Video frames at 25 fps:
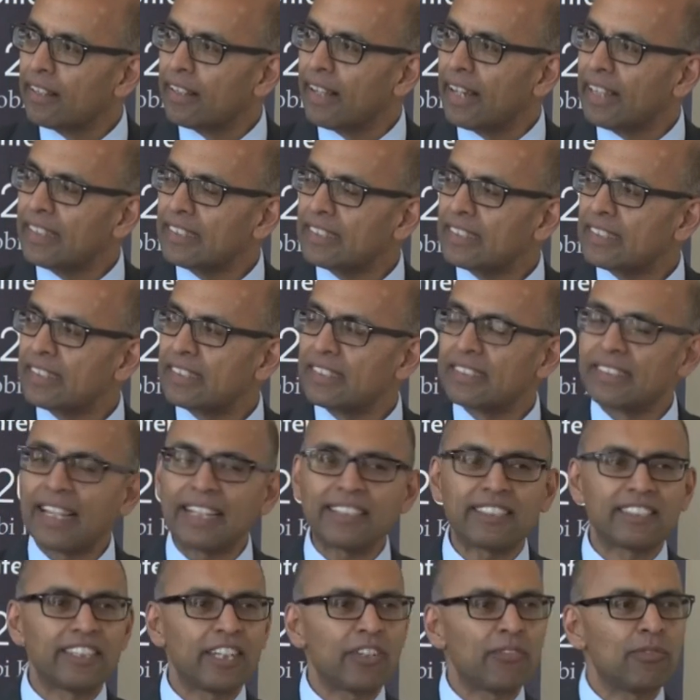
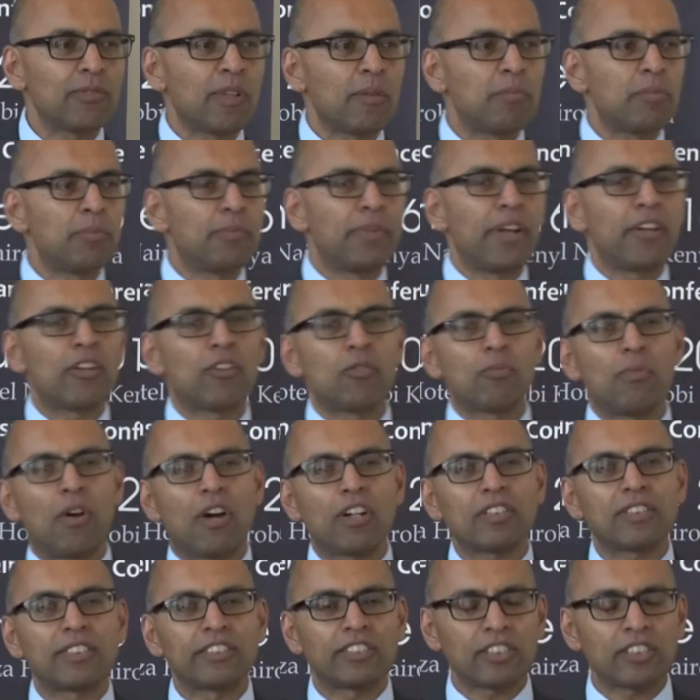That's it for my prepared remarks.